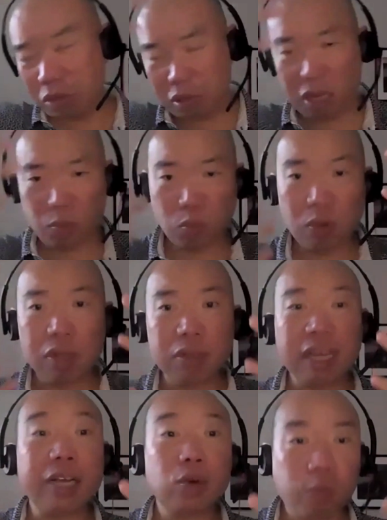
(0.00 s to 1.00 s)
it will
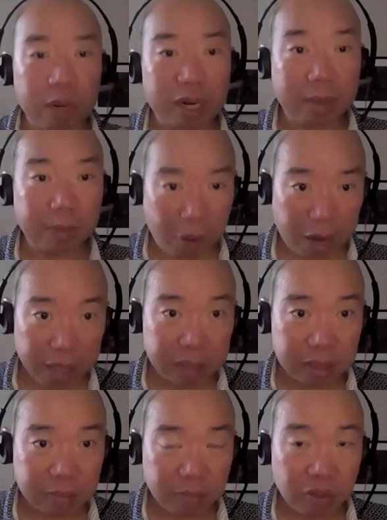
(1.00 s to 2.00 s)

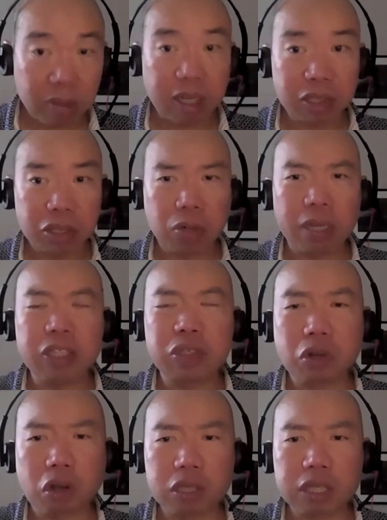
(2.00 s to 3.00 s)
equilibrate. Okay, so it's
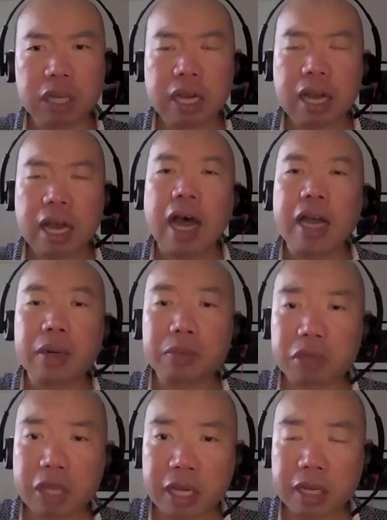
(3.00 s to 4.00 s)
not, I
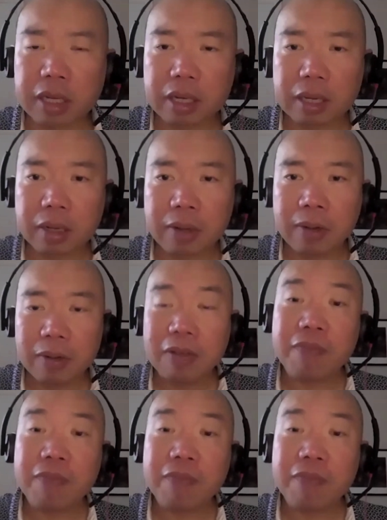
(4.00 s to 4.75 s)
don't think the